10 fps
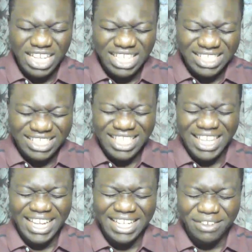
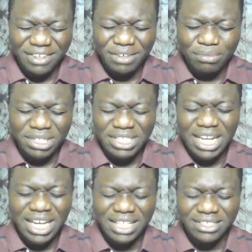Skin, be
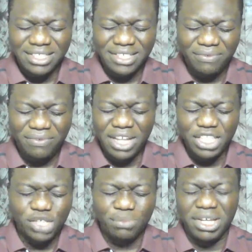cleansed. Flesh,
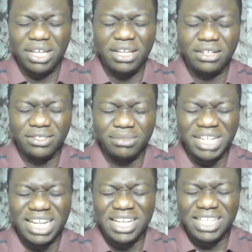be healed. Be
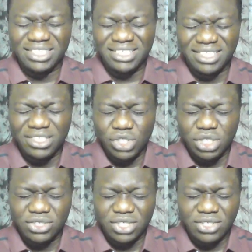cleansed in
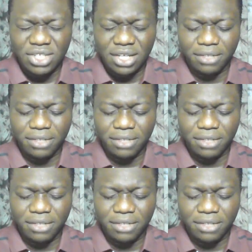Jesus' name.